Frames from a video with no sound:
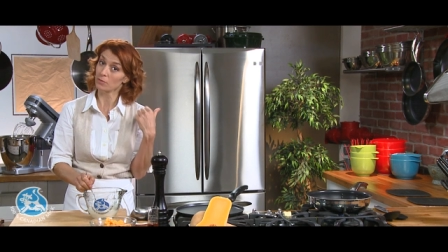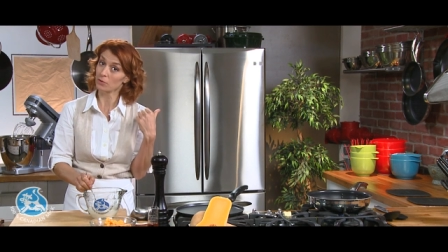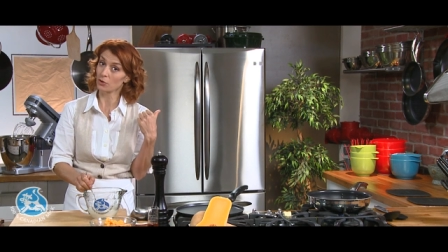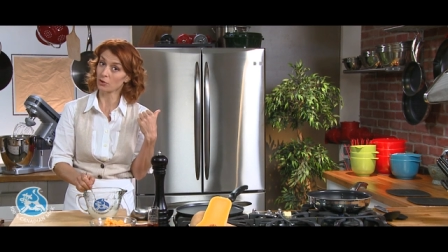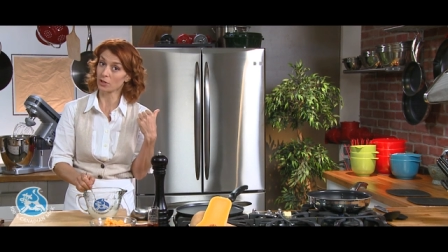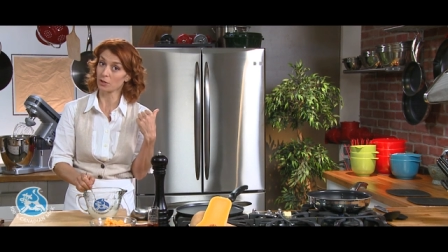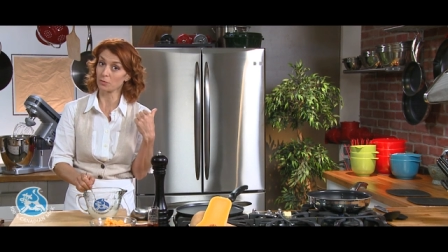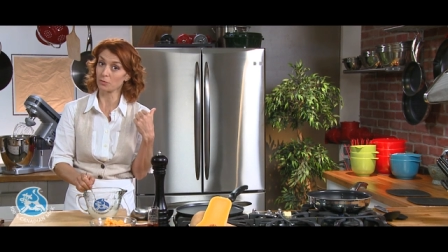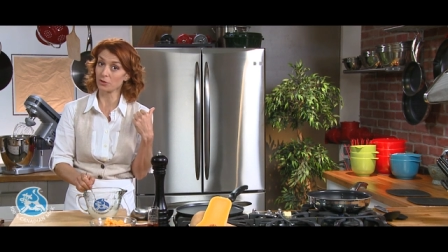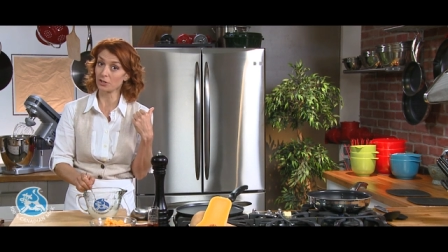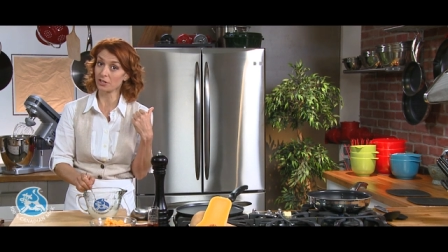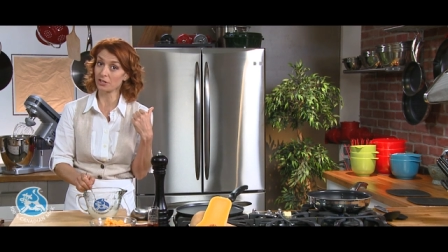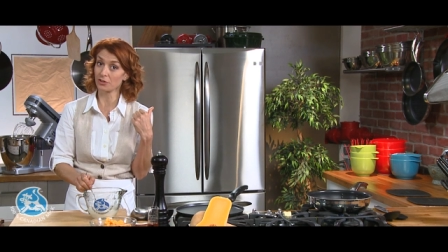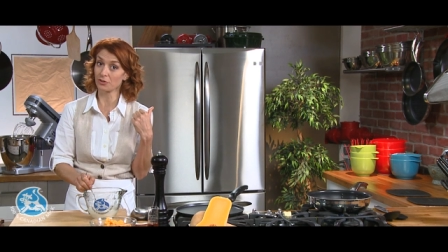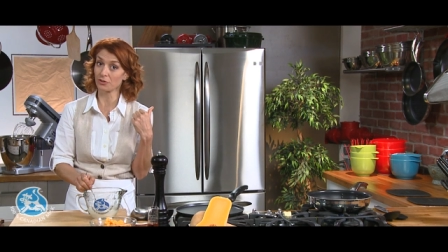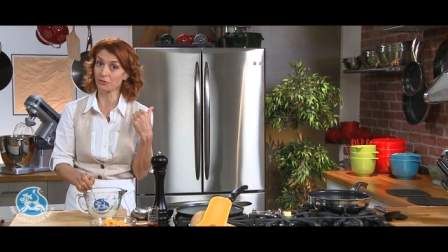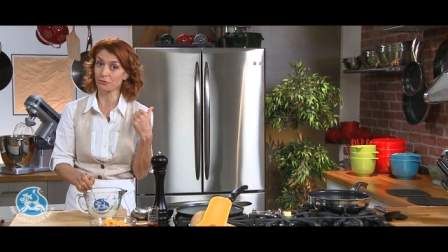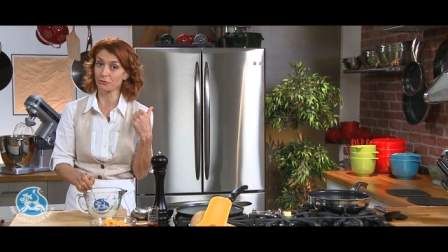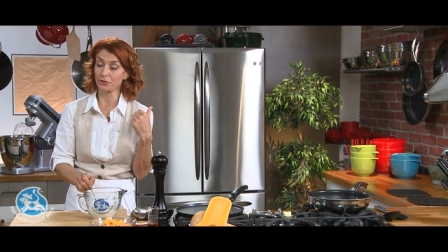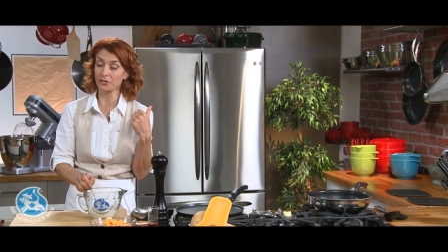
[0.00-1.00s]
you can put it
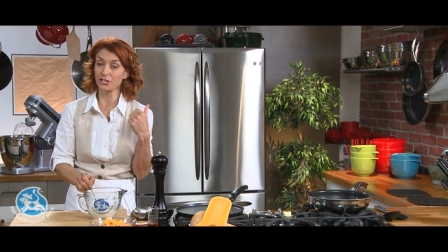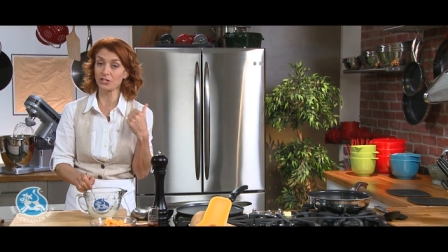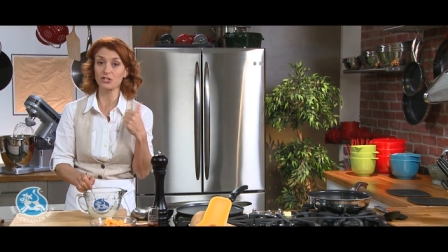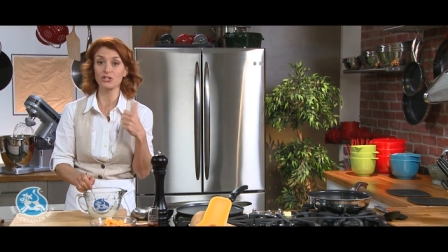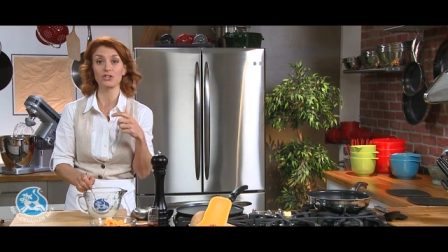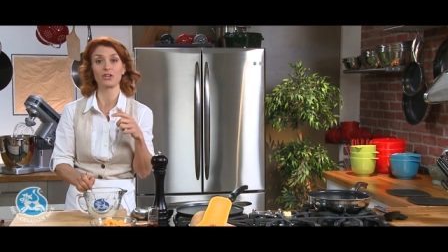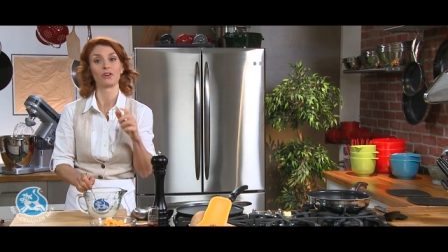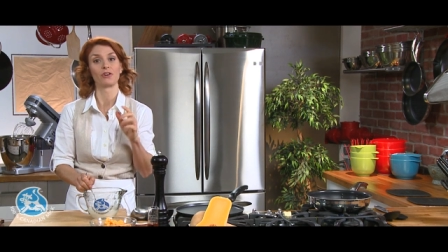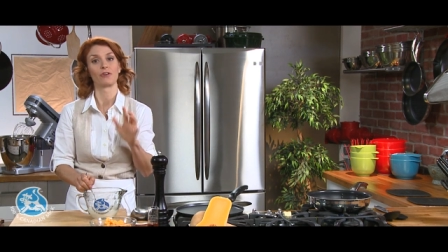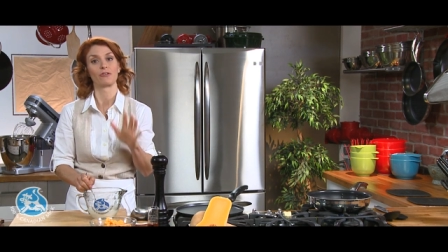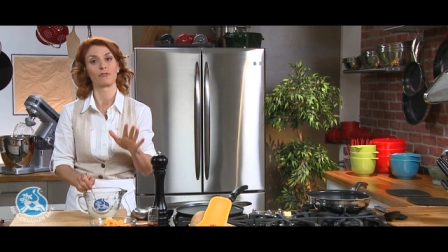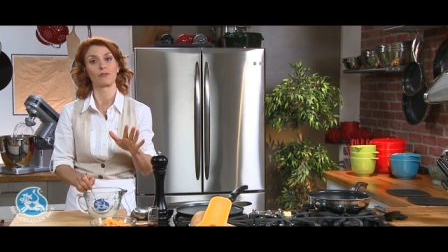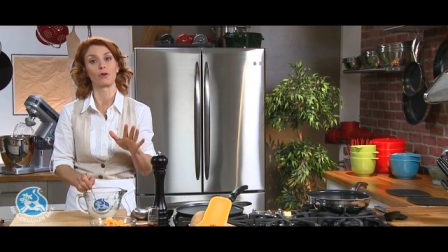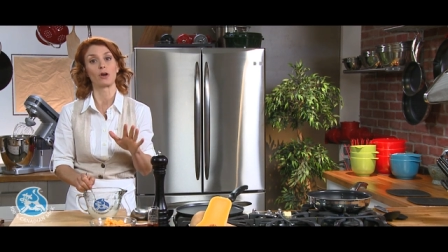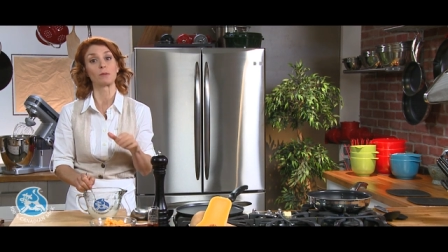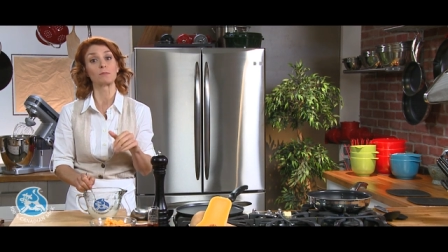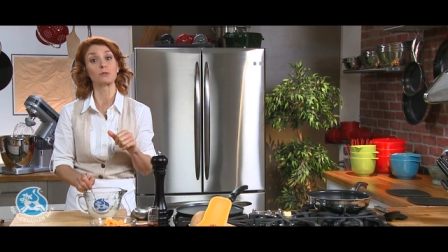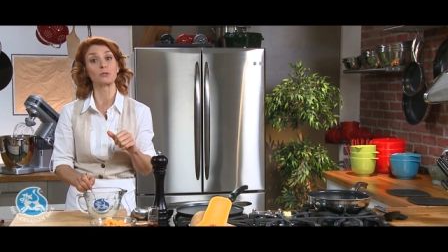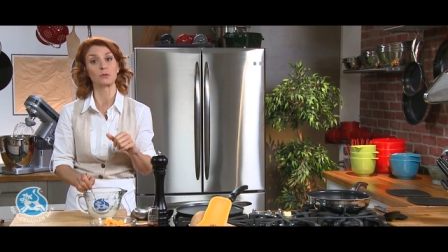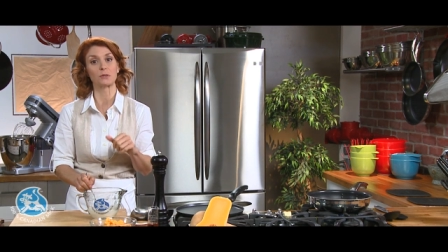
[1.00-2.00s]
in the fridge for
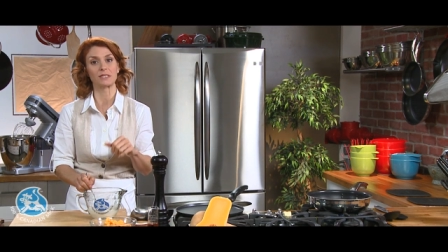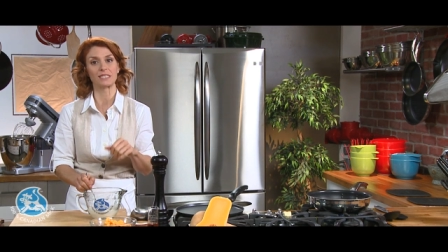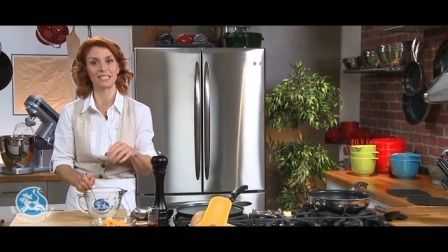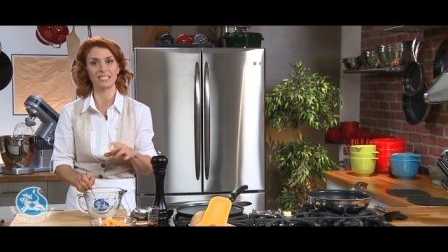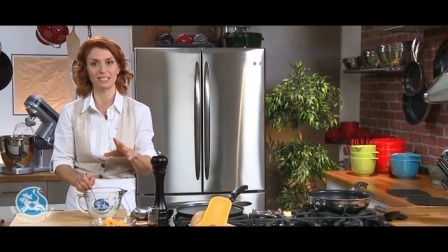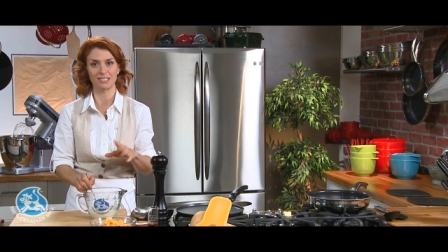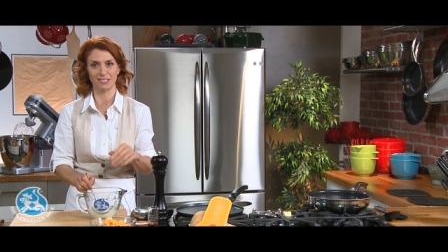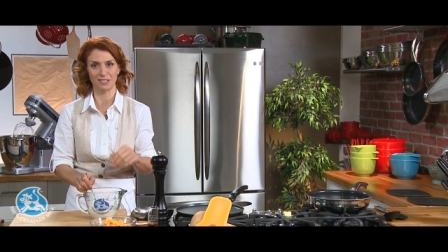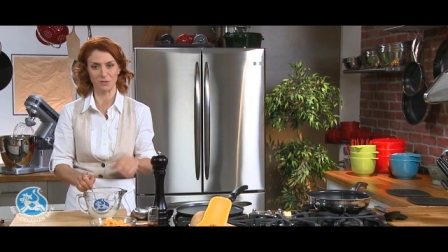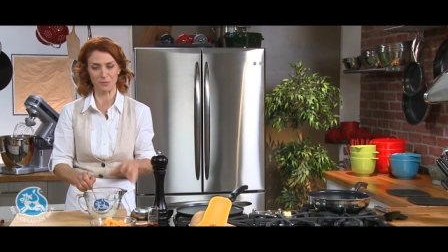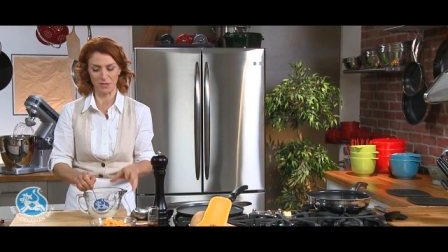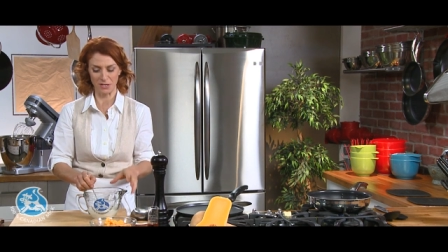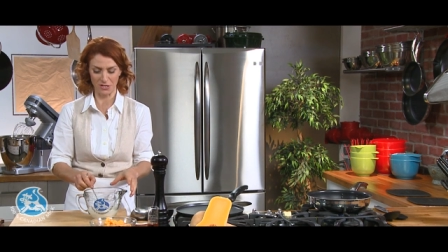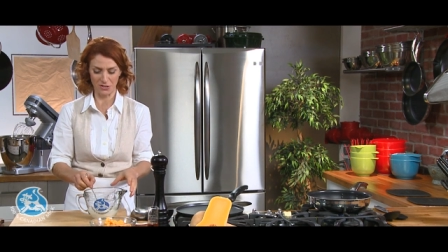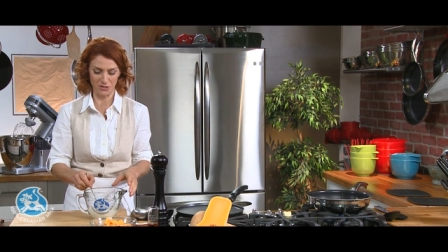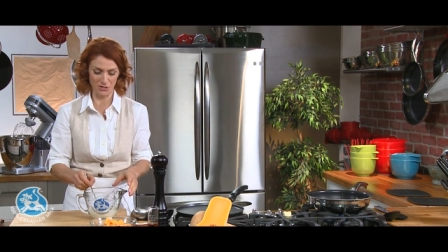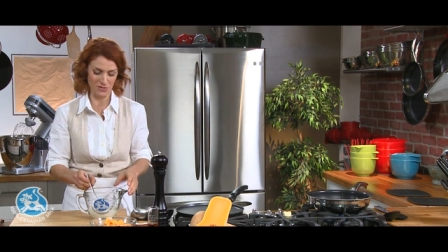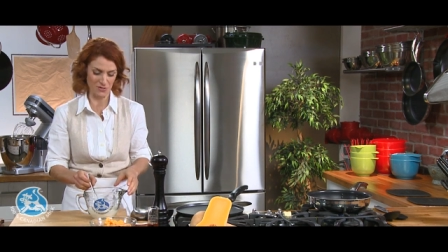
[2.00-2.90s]
up to a day until ready to